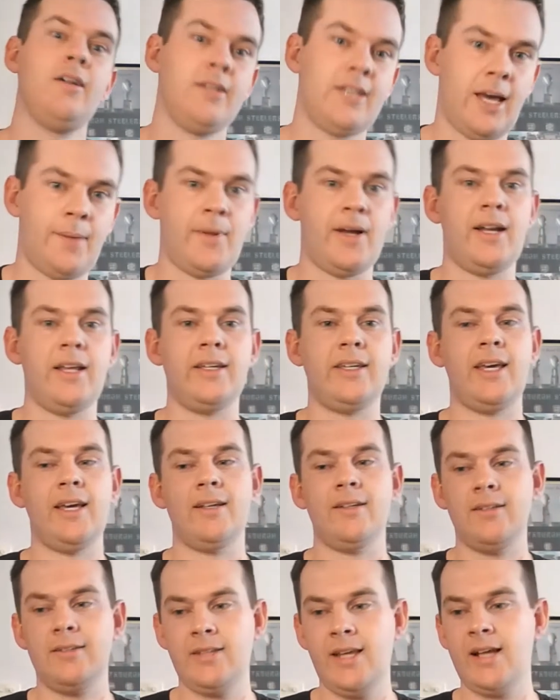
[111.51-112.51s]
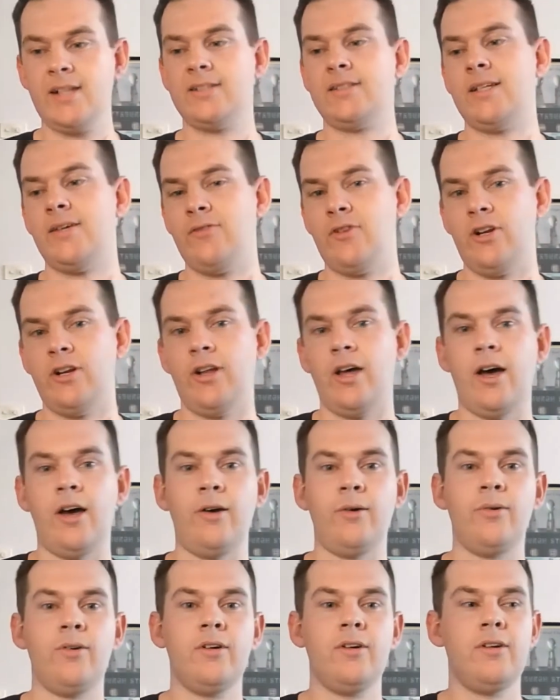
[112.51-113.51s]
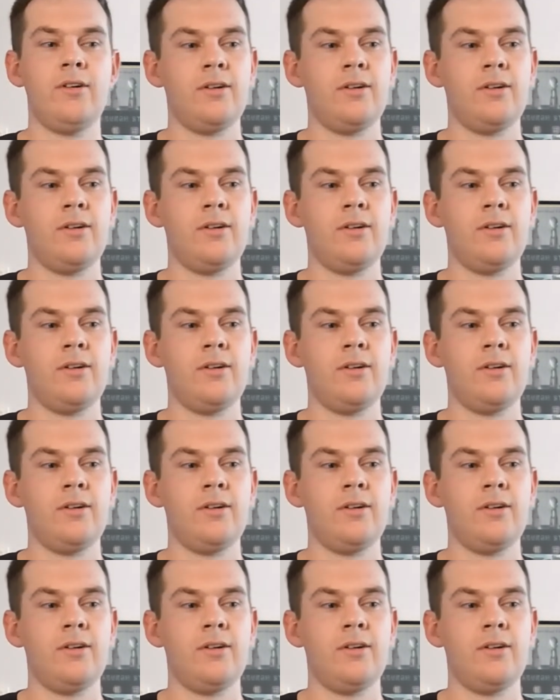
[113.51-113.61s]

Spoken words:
Come out again, down 7-0.